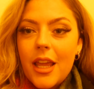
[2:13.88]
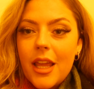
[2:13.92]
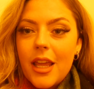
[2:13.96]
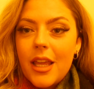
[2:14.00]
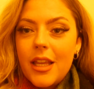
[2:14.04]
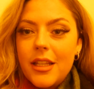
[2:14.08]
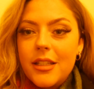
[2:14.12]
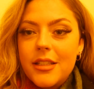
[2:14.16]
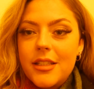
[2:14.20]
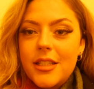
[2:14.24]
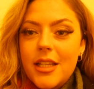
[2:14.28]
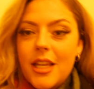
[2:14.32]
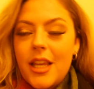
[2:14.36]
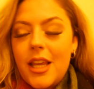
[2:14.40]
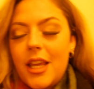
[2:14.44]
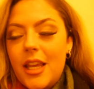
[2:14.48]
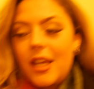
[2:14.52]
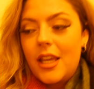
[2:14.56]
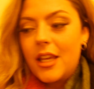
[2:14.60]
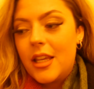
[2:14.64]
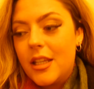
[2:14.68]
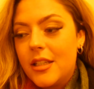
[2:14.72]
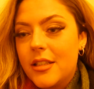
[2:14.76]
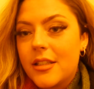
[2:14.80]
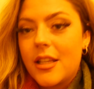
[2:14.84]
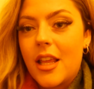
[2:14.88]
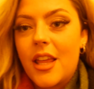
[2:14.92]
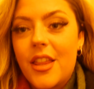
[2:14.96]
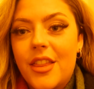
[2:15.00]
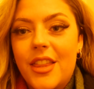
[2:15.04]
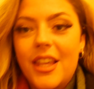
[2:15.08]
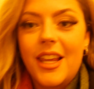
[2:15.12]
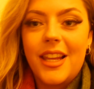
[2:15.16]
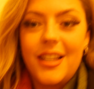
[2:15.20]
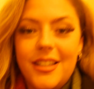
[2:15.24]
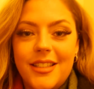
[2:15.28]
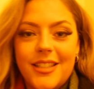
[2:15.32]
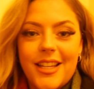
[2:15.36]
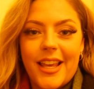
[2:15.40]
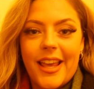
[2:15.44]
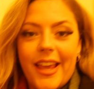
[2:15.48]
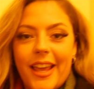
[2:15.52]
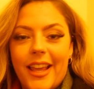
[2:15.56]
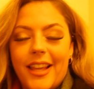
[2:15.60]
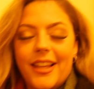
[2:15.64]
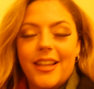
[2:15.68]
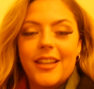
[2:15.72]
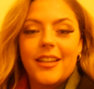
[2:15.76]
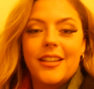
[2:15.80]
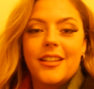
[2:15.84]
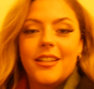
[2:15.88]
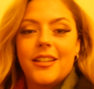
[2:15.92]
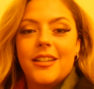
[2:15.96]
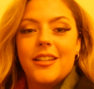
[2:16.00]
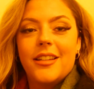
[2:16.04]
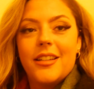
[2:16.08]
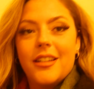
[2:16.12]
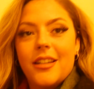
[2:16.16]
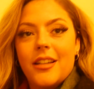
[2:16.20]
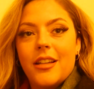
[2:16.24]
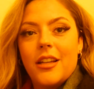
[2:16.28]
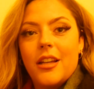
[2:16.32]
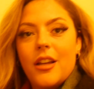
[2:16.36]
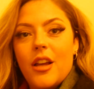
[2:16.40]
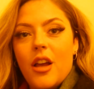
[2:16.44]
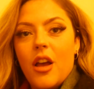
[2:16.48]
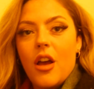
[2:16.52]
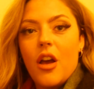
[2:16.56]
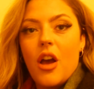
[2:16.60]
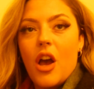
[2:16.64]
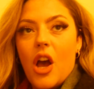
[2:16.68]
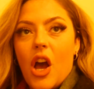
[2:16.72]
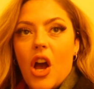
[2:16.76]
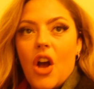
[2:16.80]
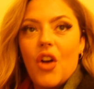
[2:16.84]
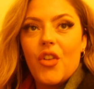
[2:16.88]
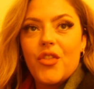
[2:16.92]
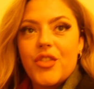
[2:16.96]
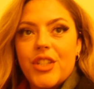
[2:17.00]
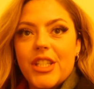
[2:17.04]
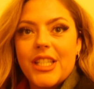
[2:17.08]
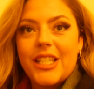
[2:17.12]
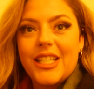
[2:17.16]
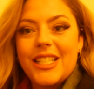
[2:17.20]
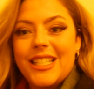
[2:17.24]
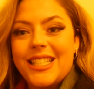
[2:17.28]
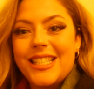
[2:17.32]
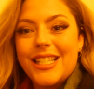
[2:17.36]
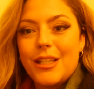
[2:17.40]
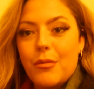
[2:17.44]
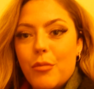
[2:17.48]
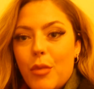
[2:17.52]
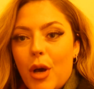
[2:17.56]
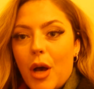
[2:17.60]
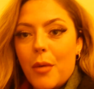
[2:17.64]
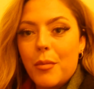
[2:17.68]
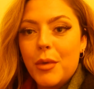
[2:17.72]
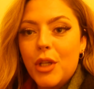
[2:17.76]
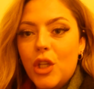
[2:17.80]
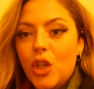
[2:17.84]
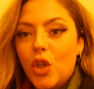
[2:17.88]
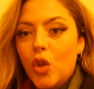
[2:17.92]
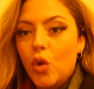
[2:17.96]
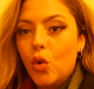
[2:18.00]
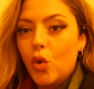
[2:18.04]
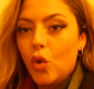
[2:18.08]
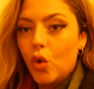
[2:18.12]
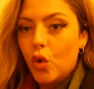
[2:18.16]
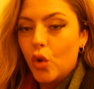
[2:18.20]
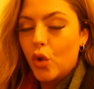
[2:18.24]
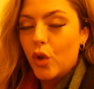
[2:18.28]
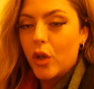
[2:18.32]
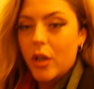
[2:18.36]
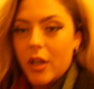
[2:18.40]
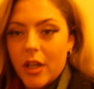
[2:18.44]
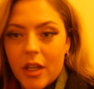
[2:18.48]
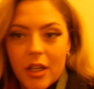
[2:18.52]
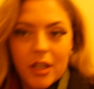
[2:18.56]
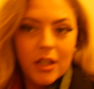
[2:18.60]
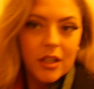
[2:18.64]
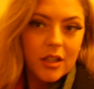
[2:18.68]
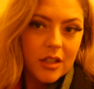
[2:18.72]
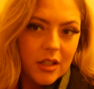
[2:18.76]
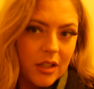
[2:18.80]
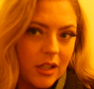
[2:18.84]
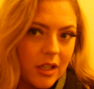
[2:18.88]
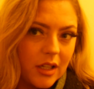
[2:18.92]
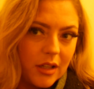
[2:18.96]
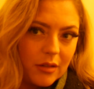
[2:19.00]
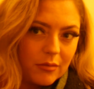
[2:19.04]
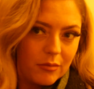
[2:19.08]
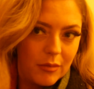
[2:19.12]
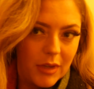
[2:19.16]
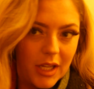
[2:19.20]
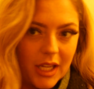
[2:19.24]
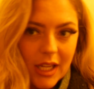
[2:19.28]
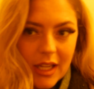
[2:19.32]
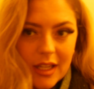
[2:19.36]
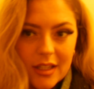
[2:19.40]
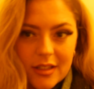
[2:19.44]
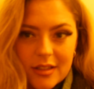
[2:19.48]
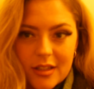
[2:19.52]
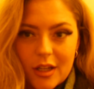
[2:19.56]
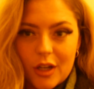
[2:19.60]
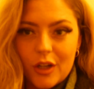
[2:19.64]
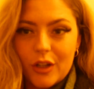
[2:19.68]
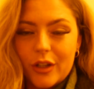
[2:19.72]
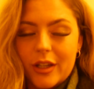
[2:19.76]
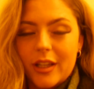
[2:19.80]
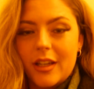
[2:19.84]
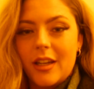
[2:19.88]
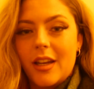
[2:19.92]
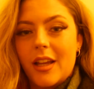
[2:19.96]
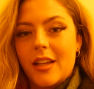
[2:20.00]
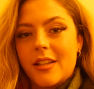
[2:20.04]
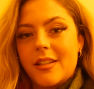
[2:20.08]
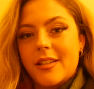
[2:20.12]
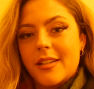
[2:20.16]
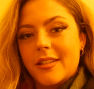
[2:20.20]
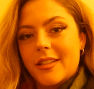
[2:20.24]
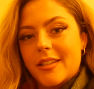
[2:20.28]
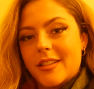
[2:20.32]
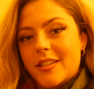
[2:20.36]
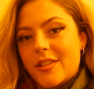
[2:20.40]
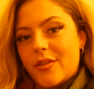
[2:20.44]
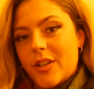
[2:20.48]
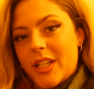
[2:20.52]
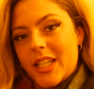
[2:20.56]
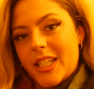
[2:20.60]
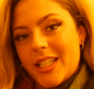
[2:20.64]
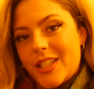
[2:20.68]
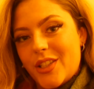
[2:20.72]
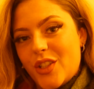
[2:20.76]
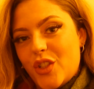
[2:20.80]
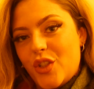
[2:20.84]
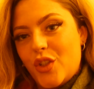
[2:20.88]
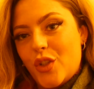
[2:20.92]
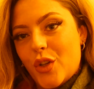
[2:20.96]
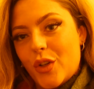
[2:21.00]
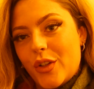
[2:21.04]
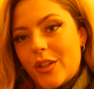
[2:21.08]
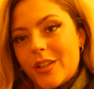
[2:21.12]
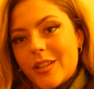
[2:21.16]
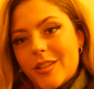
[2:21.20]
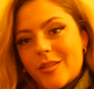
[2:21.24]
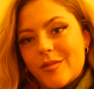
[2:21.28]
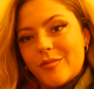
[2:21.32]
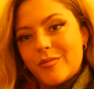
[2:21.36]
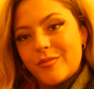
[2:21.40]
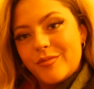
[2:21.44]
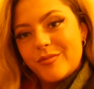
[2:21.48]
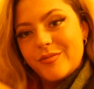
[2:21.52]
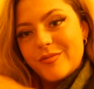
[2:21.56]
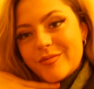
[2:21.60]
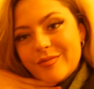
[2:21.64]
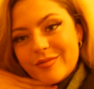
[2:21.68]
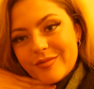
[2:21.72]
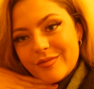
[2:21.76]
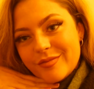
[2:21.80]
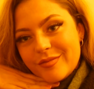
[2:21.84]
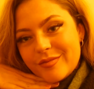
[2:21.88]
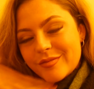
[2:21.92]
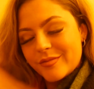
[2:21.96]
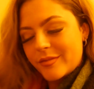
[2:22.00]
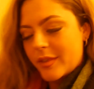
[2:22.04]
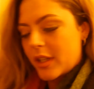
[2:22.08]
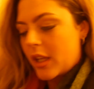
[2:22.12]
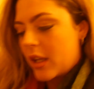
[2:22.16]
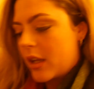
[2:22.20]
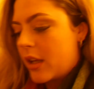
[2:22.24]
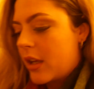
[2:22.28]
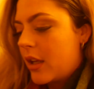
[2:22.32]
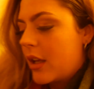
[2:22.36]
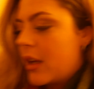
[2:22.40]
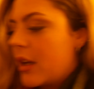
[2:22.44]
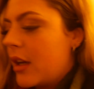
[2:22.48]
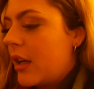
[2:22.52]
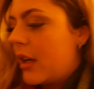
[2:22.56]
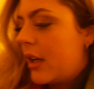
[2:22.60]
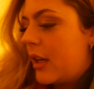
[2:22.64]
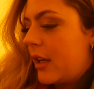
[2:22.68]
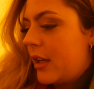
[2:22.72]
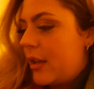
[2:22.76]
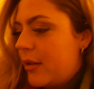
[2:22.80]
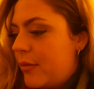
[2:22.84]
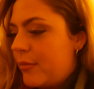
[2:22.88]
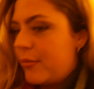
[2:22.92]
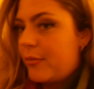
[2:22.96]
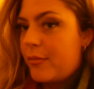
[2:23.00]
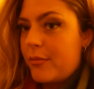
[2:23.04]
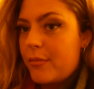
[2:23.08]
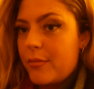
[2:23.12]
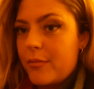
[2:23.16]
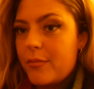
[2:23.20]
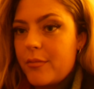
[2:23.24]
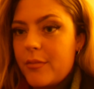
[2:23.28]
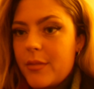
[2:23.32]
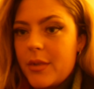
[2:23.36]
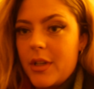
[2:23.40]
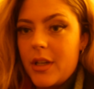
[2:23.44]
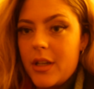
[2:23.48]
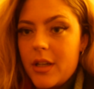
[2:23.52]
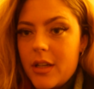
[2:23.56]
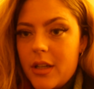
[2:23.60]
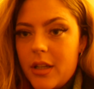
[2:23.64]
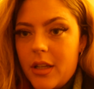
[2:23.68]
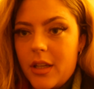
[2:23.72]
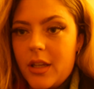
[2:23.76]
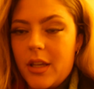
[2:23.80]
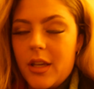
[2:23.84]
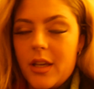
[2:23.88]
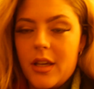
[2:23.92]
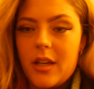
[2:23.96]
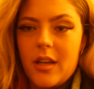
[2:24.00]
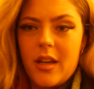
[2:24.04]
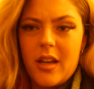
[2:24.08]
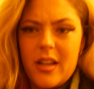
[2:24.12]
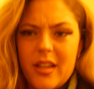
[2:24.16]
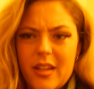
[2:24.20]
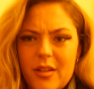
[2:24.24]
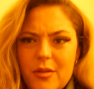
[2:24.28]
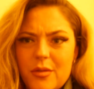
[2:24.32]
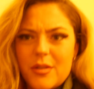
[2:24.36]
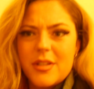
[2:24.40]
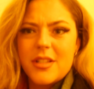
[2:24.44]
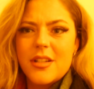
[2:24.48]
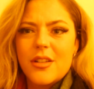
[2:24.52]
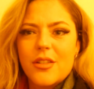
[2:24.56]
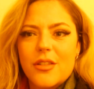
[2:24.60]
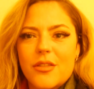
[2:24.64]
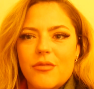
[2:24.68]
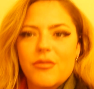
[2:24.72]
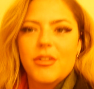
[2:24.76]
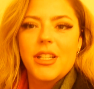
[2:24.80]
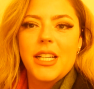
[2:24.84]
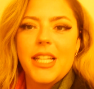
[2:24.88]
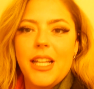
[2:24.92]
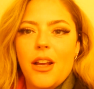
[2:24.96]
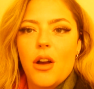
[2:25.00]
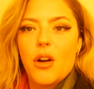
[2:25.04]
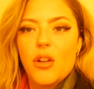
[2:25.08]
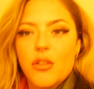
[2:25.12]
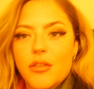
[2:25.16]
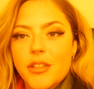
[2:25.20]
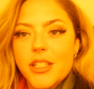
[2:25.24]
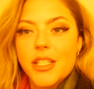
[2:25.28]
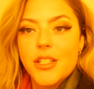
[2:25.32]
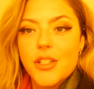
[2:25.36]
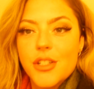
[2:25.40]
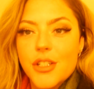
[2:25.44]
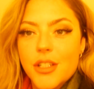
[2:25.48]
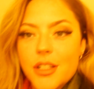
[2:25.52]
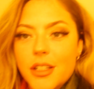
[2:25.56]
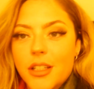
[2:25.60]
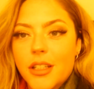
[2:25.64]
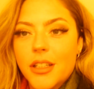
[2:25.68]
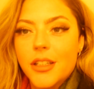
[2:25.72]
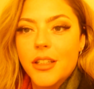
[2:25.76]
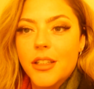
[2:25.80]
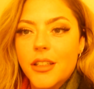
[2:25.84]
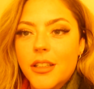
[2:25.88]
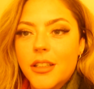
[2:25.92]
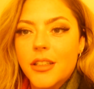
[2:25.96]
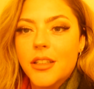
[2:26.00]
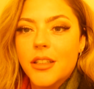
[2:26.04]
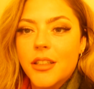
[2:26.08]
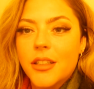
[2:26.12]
It is the day after the barbecue. Um, my hair's looking lighter because I've had it done. Um, yeah, it always looks really orange in here.